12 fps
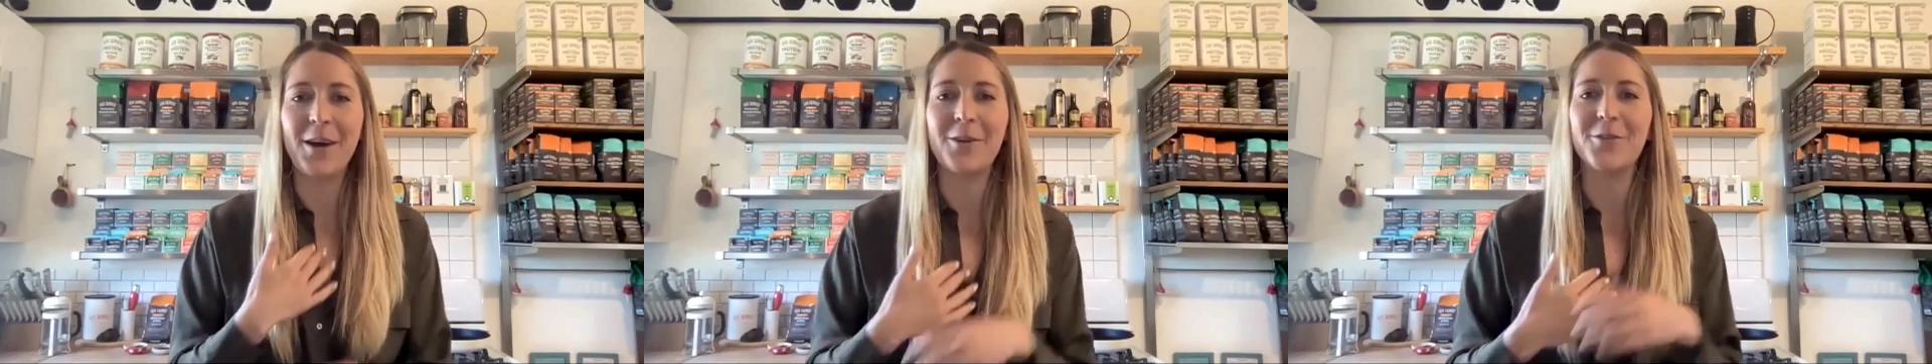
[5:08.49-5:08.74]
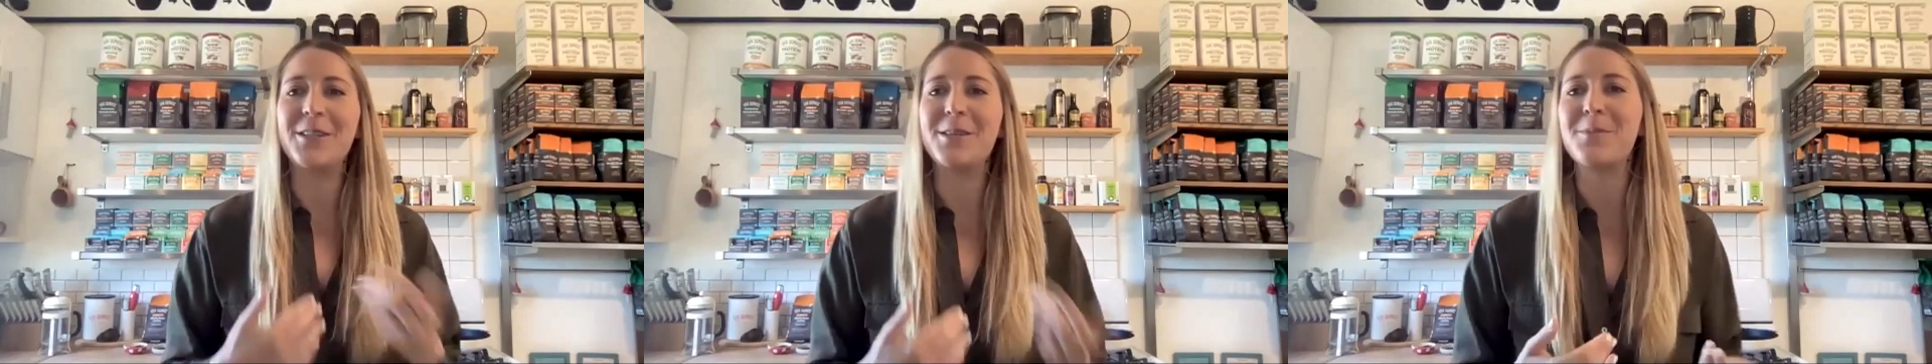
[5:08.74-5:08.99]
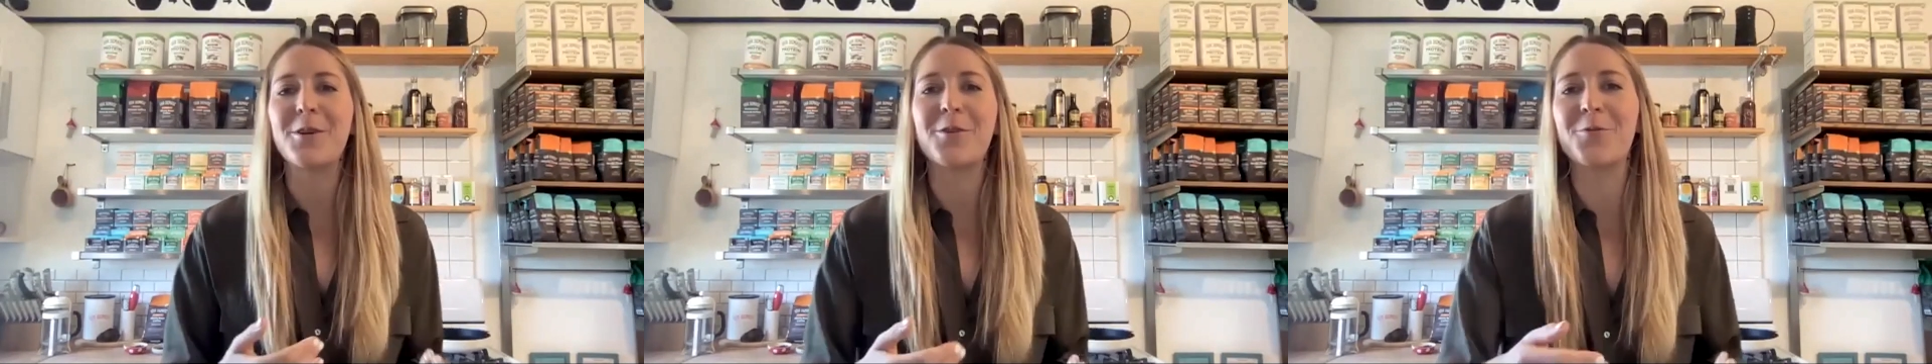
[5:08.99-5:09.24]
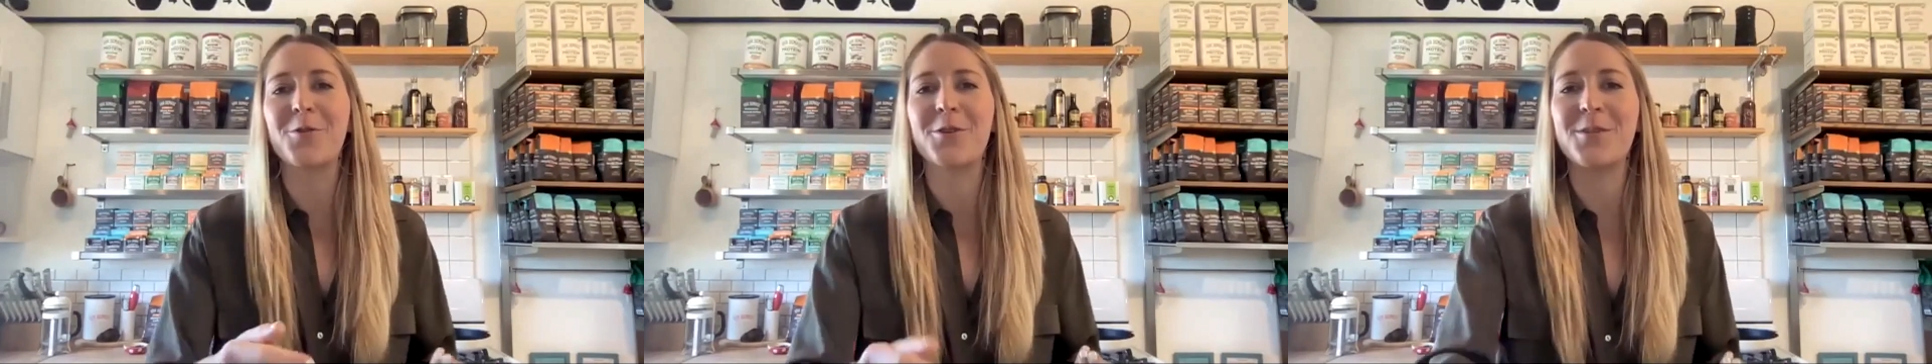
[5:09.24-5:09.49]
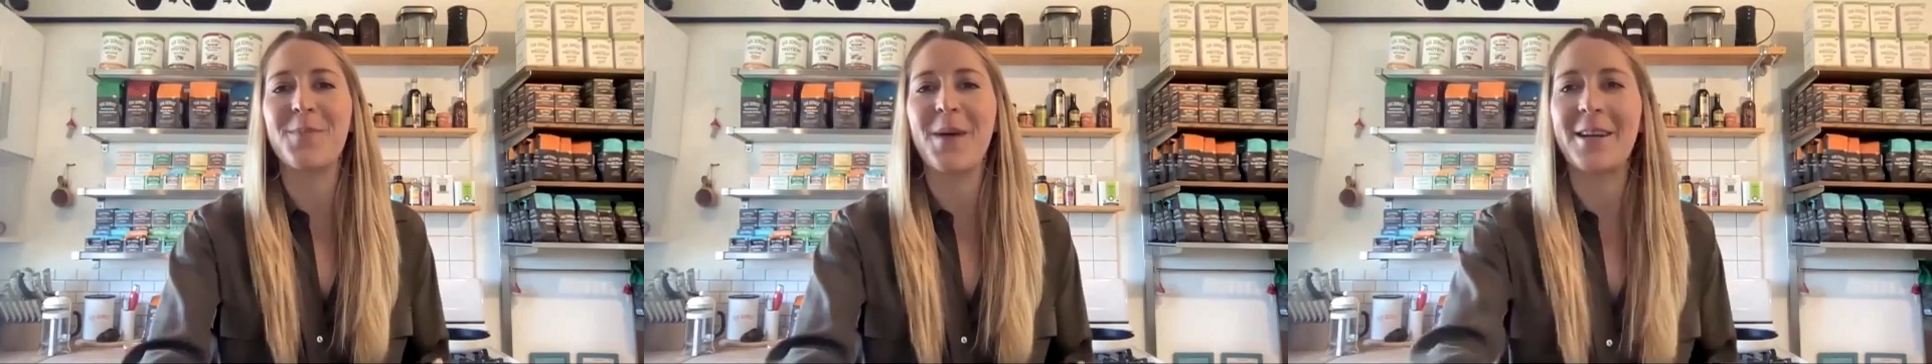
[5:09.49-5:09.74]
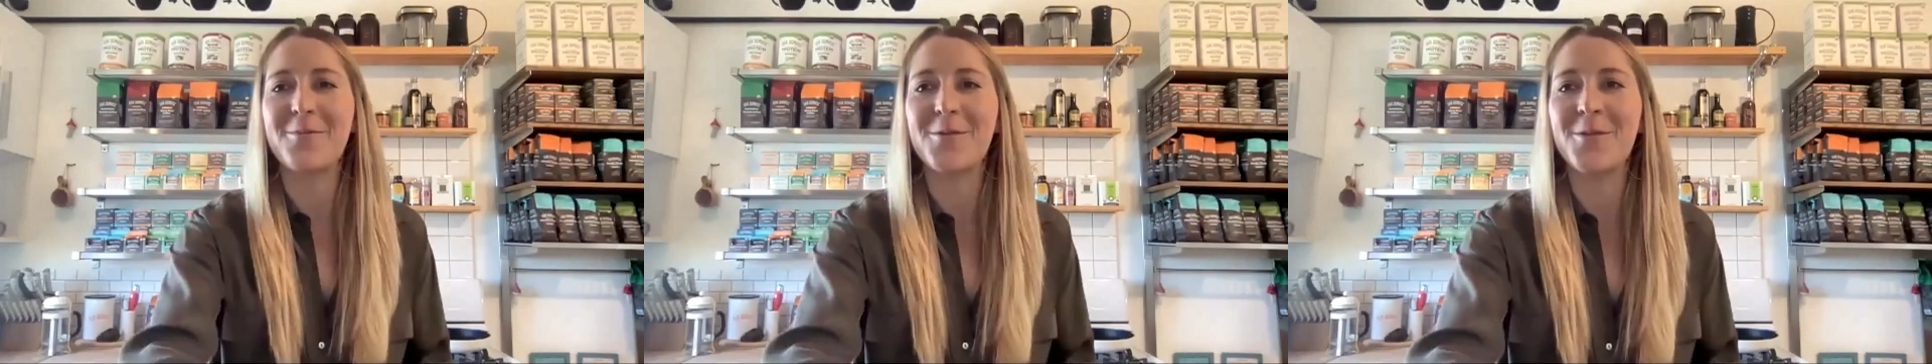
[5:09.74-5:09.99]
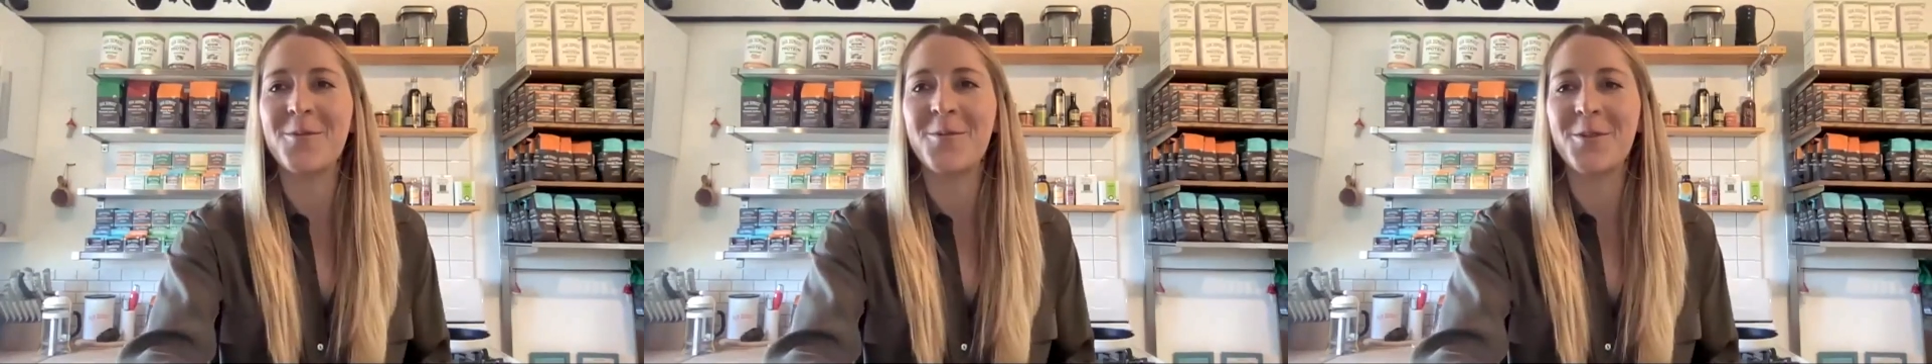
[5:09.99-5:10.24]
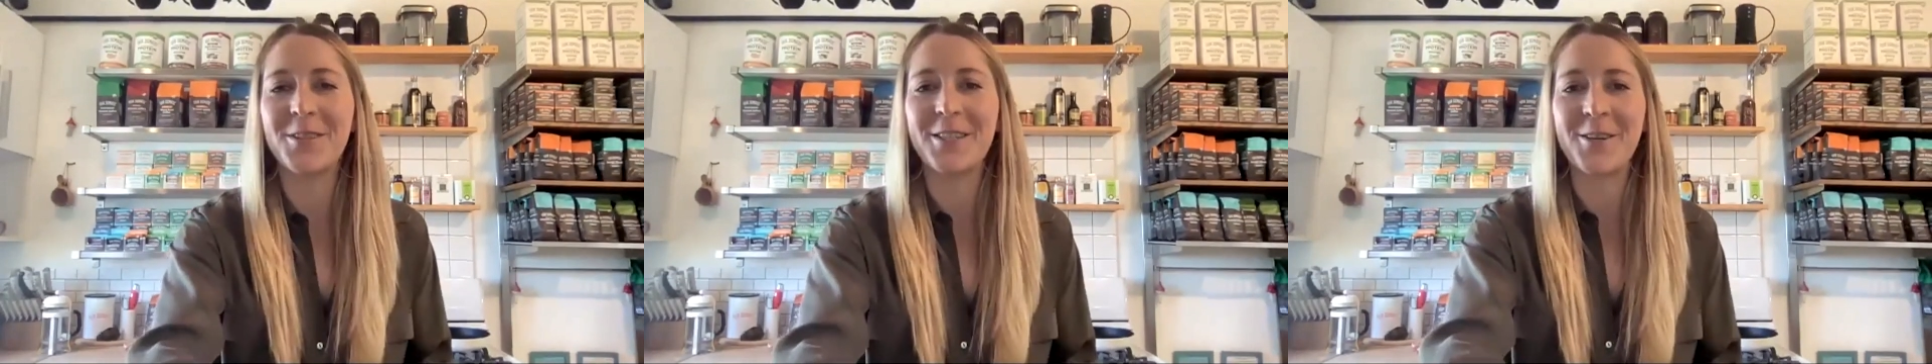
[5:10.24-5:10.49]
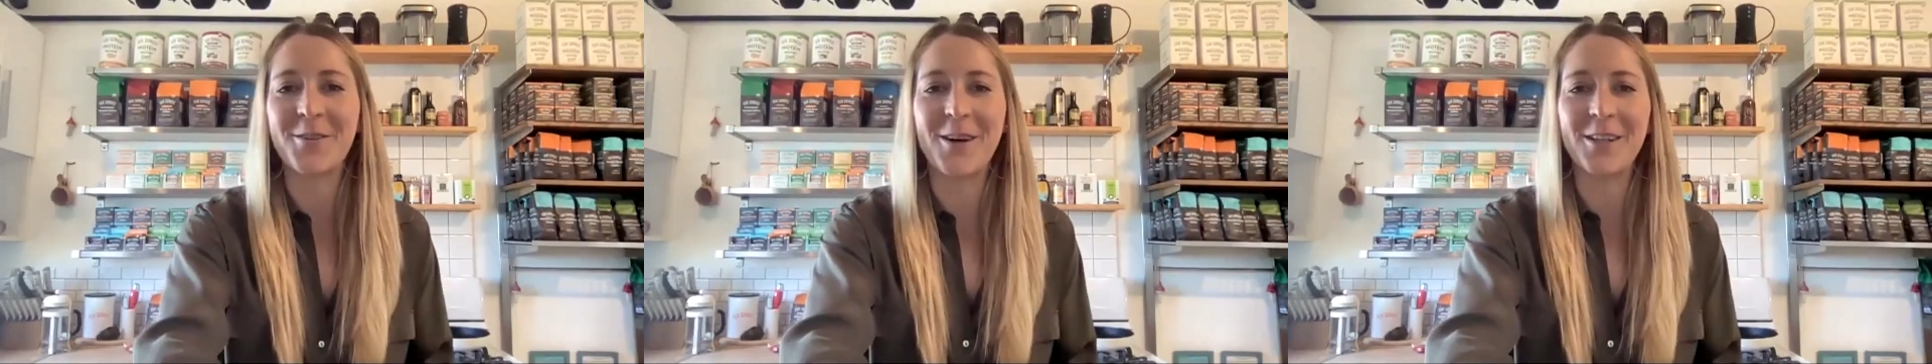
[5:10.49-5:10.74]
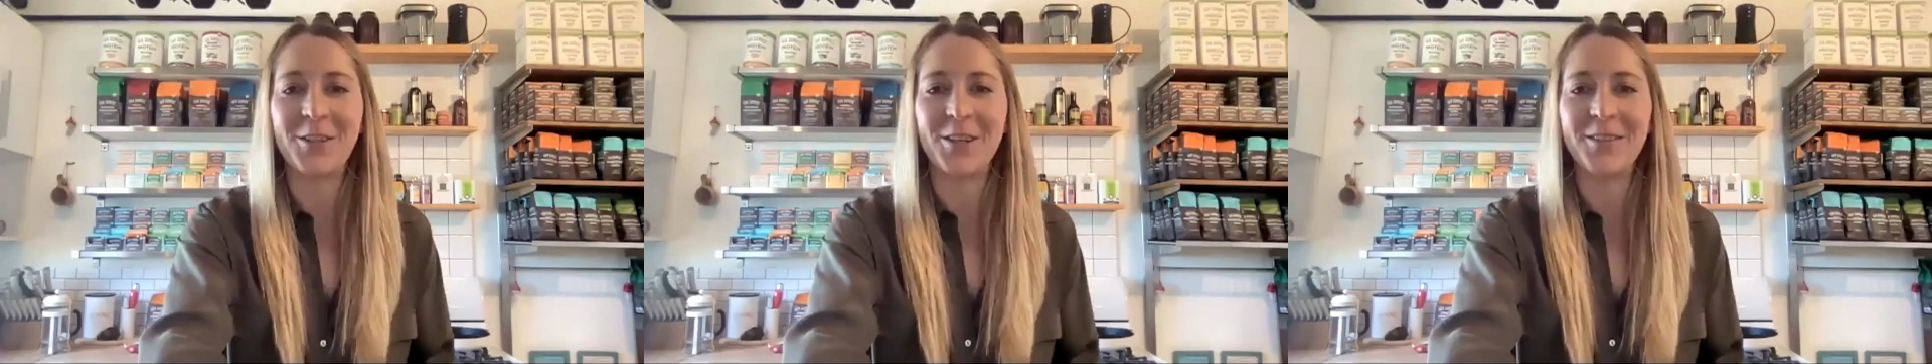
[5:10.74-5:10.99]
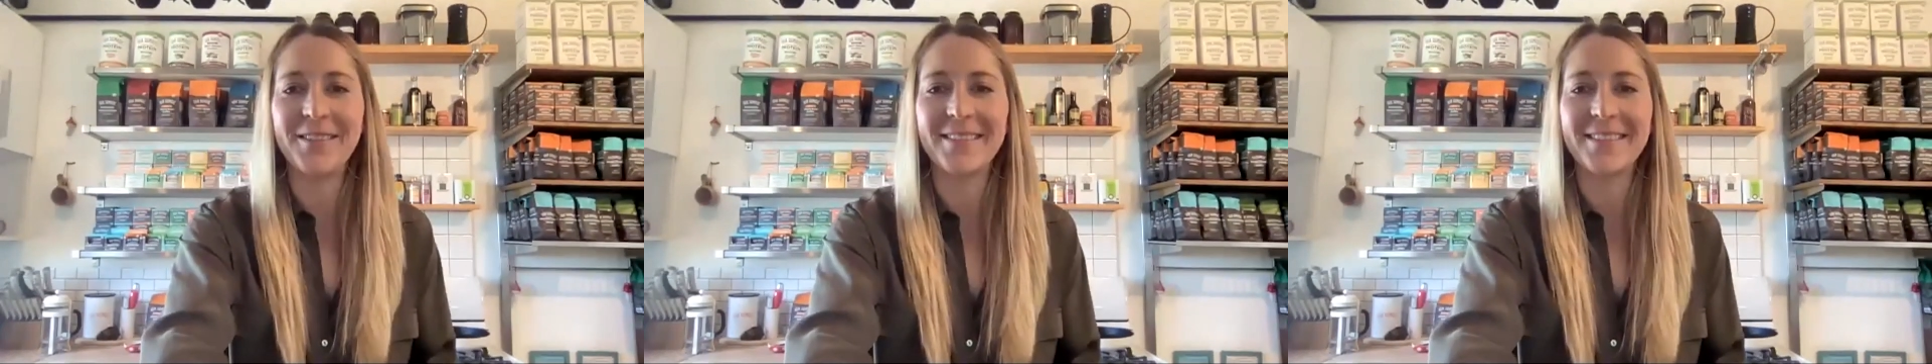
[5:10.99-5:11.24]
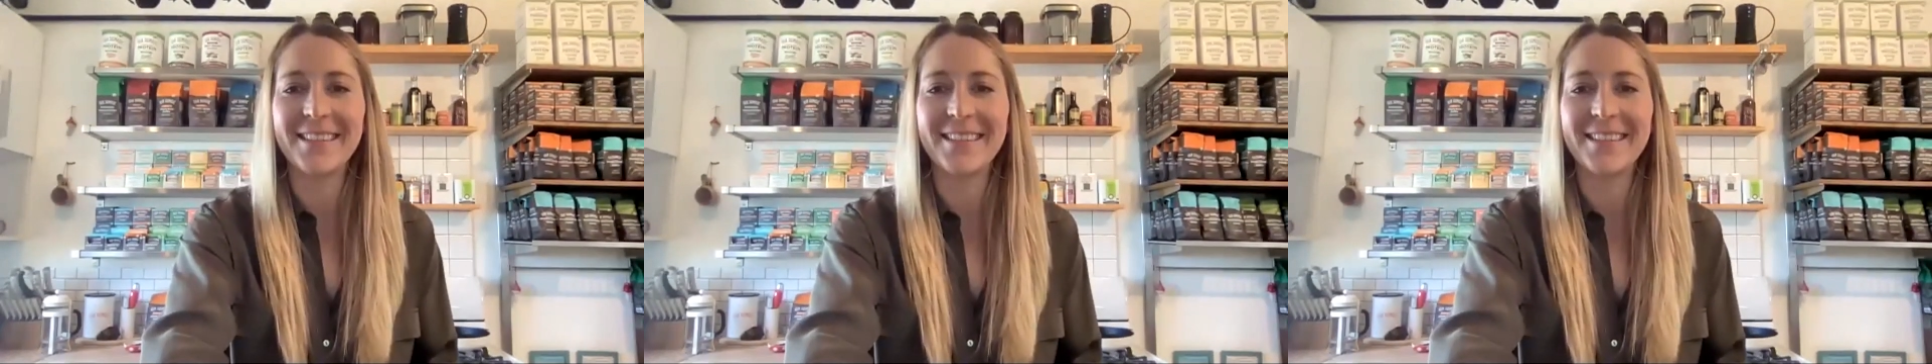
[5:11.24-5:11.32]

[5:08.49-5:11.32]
and our team here at Sigmatic will see your question.